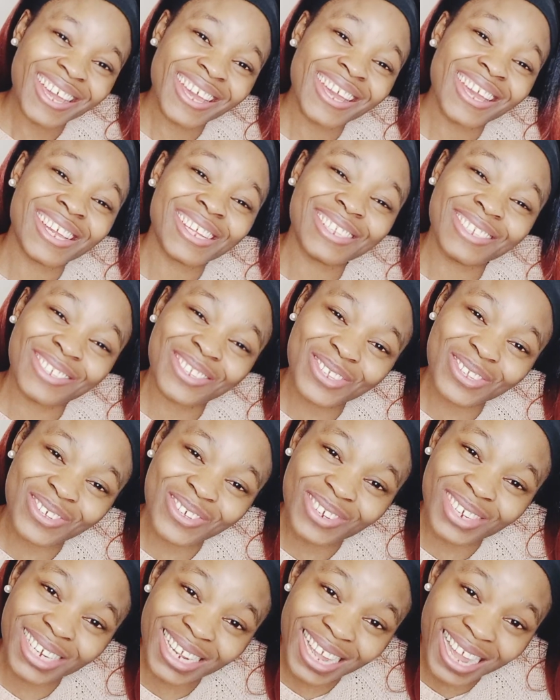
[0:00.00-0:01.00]

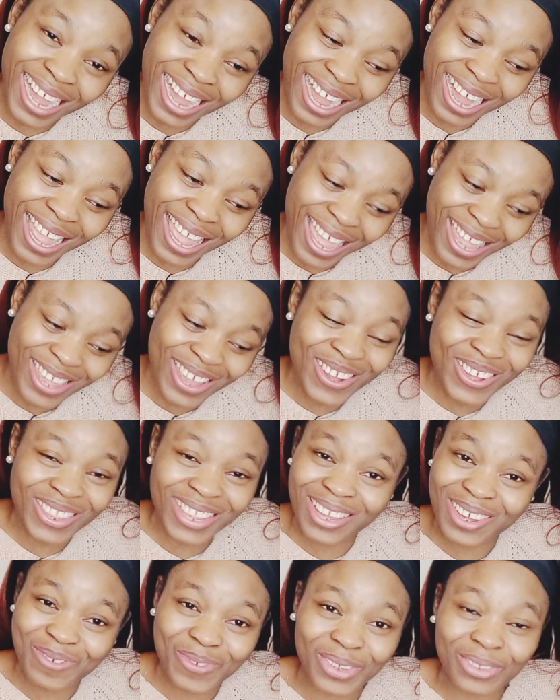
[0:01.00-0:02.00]
Editorial. Hey, you're
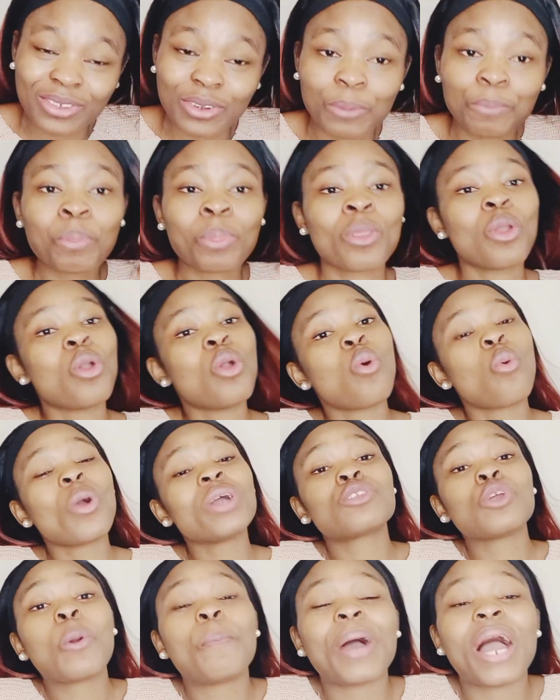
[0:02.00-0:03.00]
there, what do
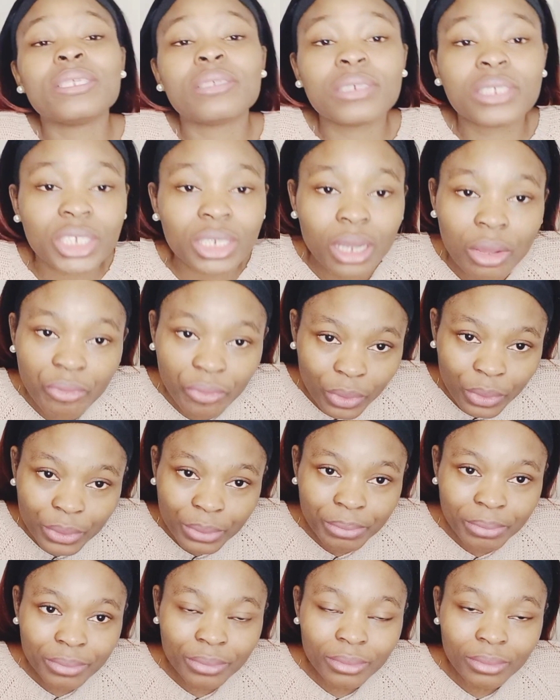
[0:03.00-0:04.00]
you buy the chair for?
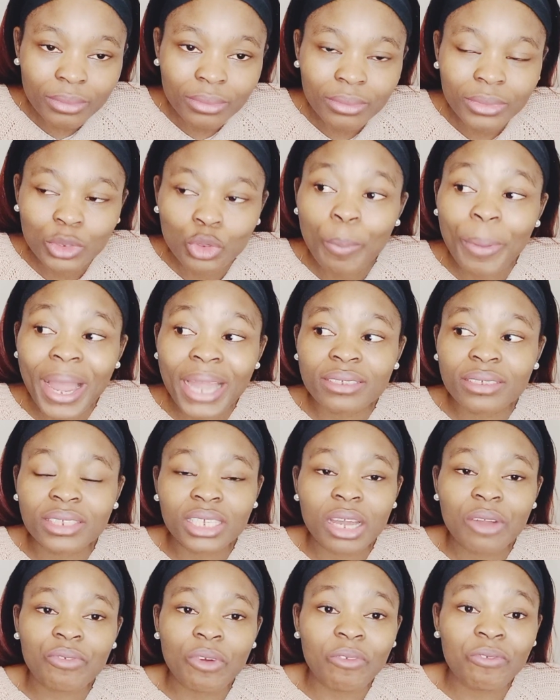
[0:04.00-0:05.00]
You buy the
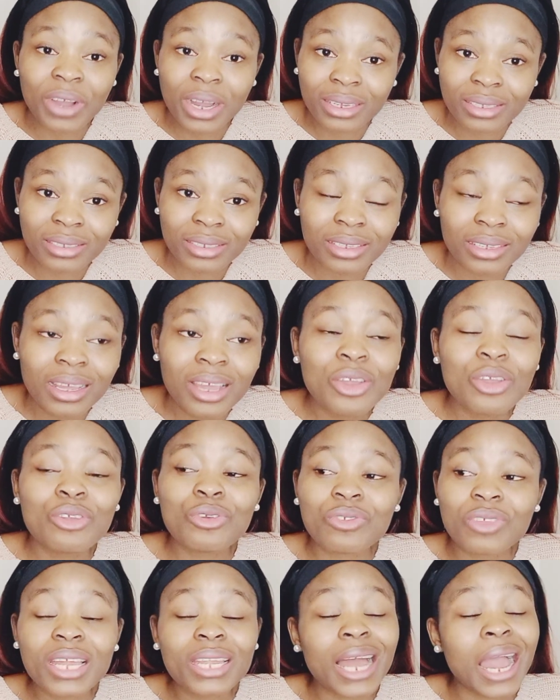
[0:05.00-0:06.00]
chair for fancy. You
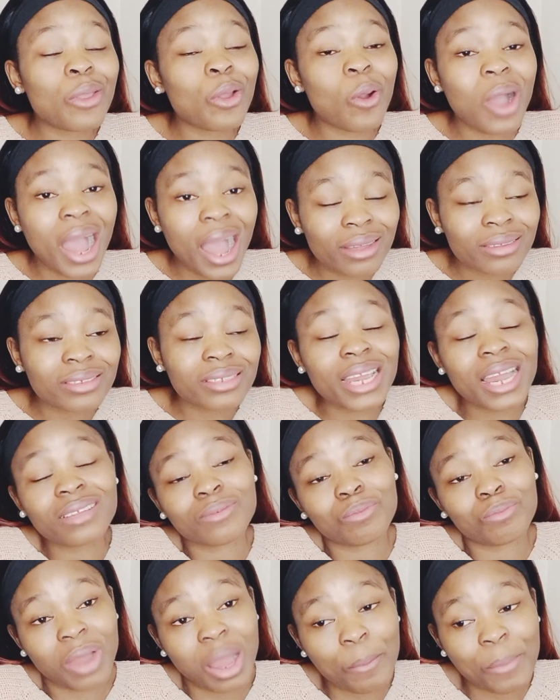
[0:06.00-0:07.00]
say now your house, yes,
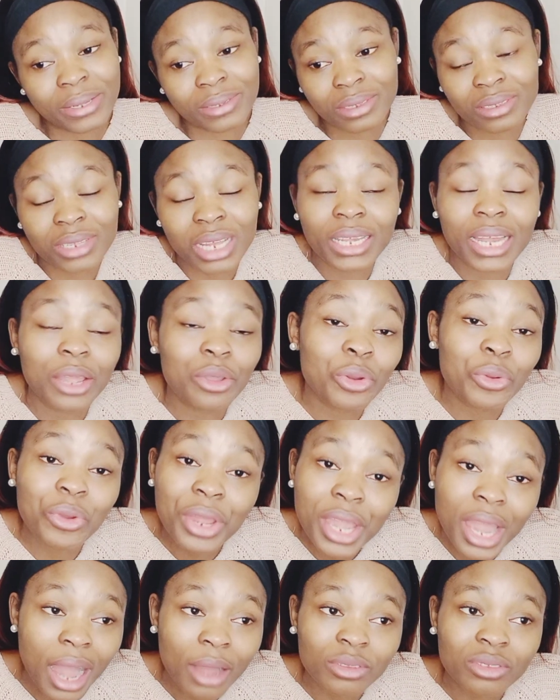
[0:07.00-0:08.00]
and my sister, now your
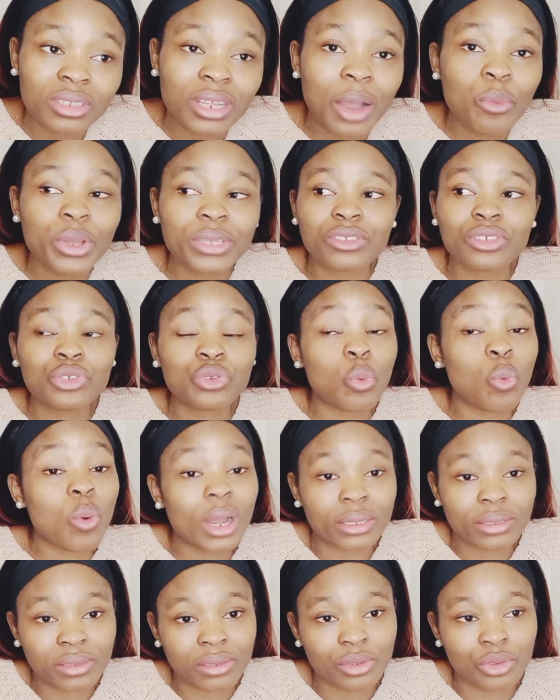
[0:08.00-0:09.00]
real house. Now wait till you
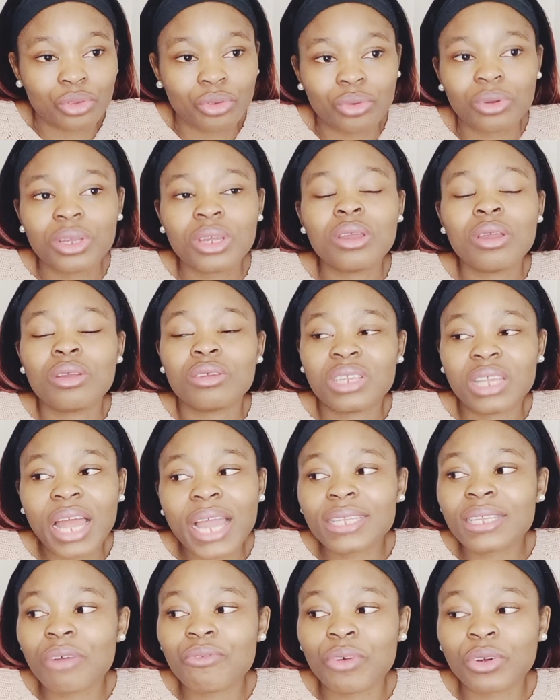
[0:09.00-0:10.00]
want, you know. Lie
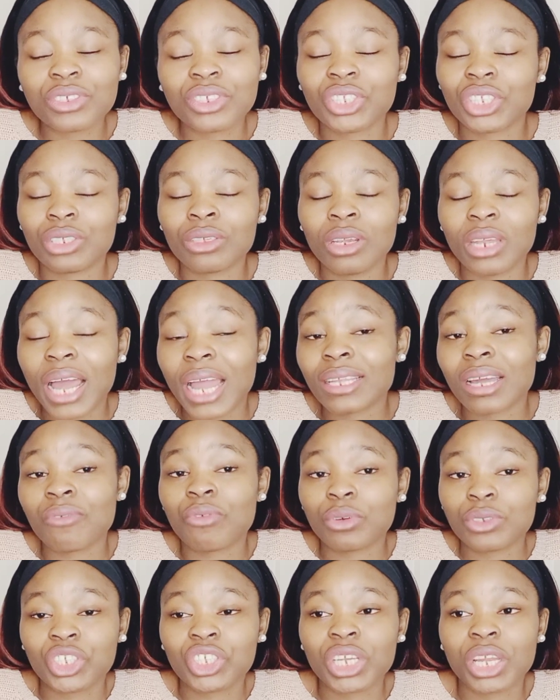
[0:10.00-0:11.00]
down
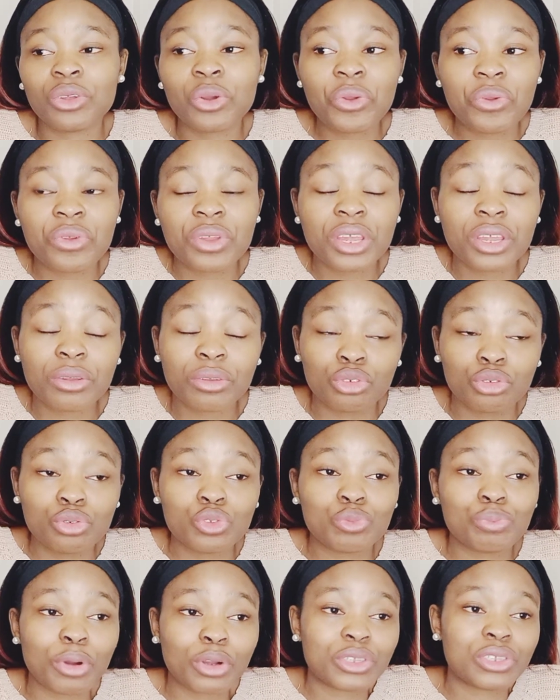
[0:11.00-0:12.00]
for chair, not really
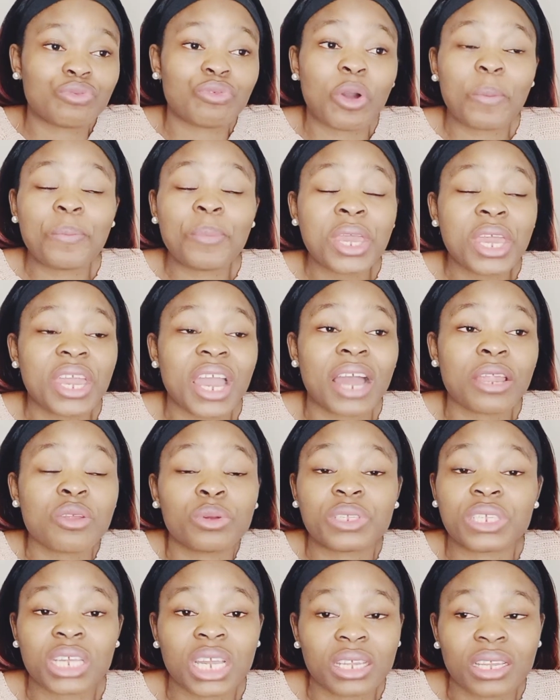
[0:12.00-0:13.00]
good. But for me, I
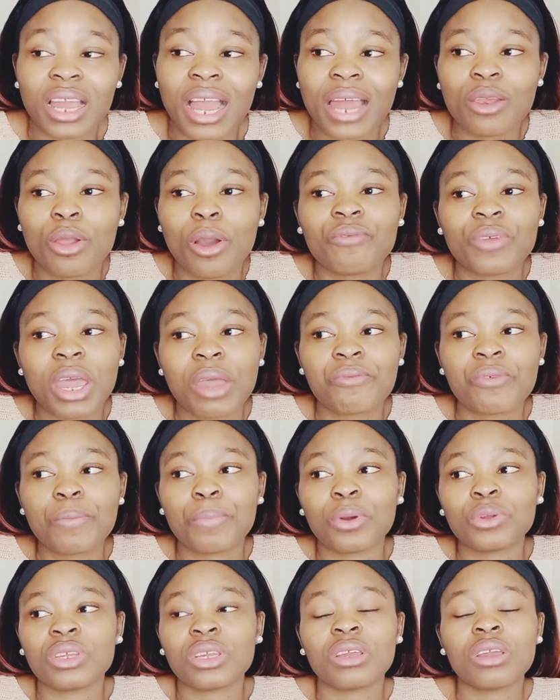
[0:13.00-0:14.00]
not send. I love
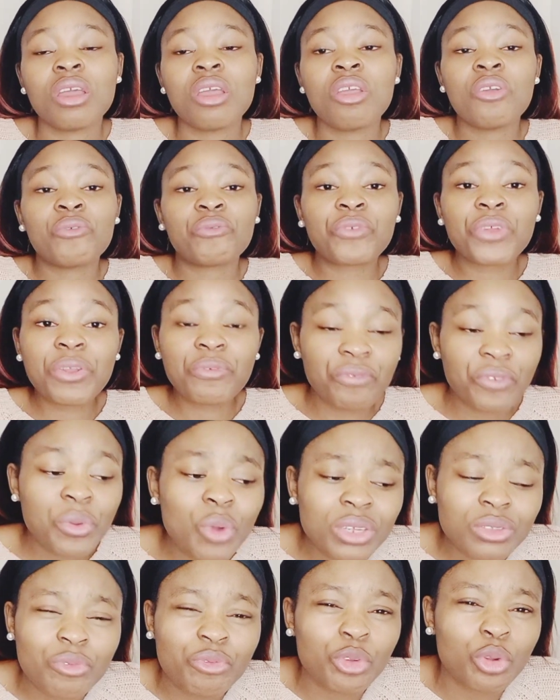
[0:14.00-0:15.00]
everybody. Free.
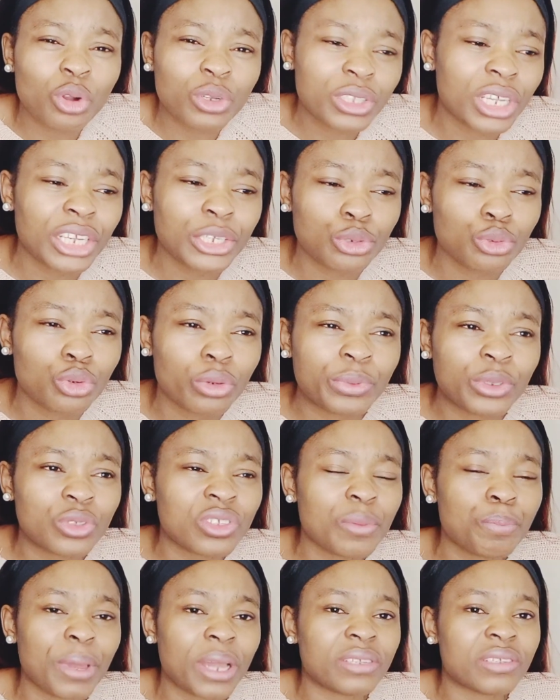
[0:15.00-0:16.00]
What if you come to Europe? You
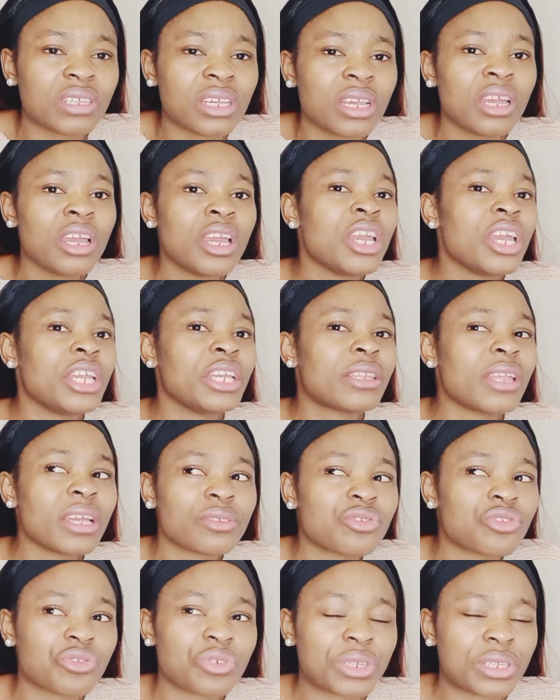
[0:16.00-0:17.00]
see person in this
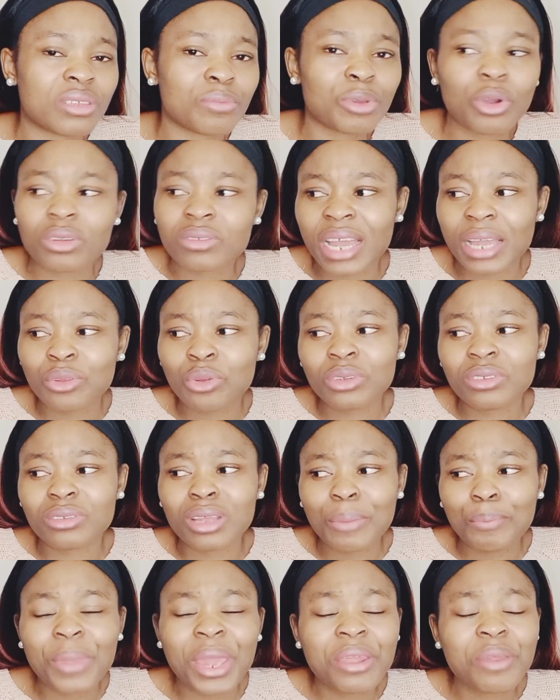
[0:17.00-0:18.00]
street because I know
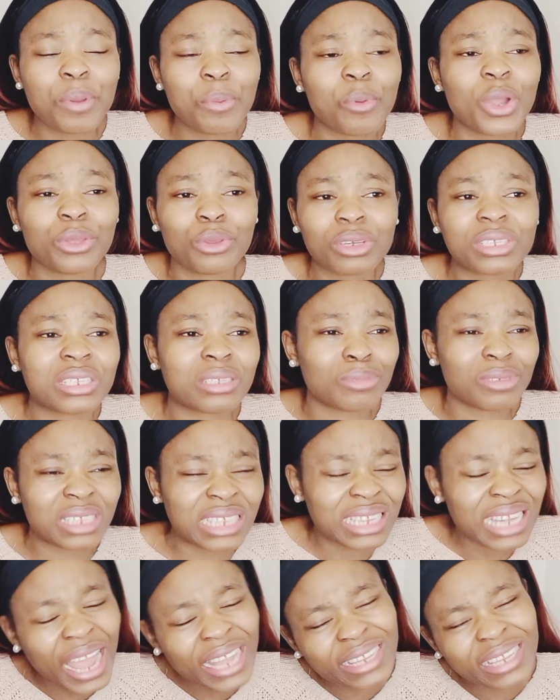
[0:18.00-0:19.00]
many people when just
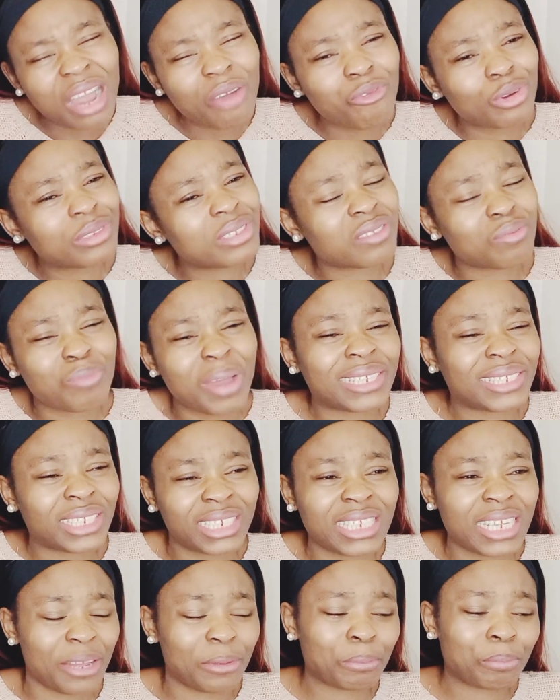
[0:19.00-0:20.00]
lie down for this my
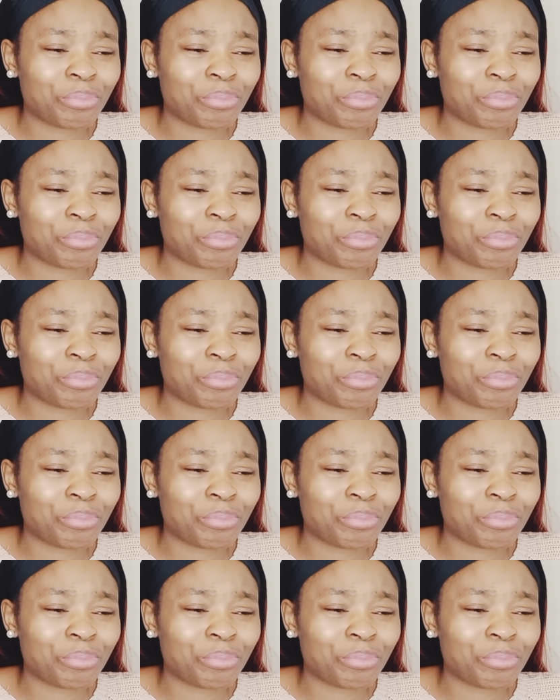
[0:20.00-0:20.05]
chair.